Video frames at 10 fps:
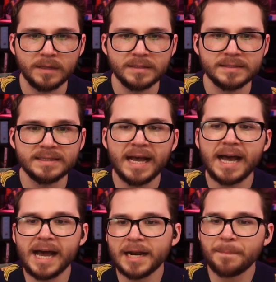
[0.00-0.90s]
It's not
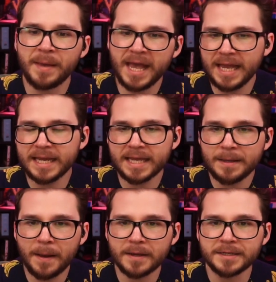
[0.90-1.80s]
out of
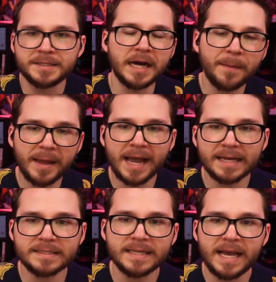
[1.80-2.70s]
pity,
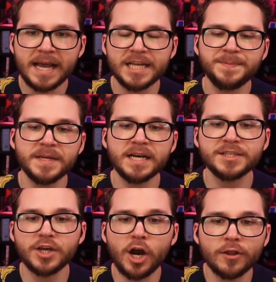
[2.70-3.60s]
dumbass. It's
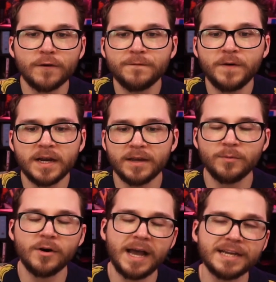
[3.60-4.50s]
because y'all are fucking...
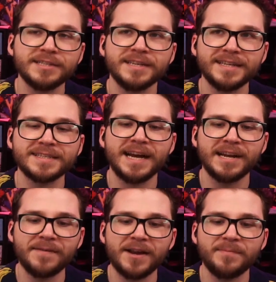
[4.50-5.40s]
Well, actually, it is kind
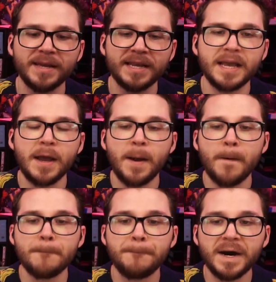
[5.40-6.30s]
of out of pity.
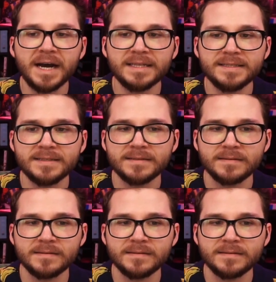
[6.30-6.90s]
But...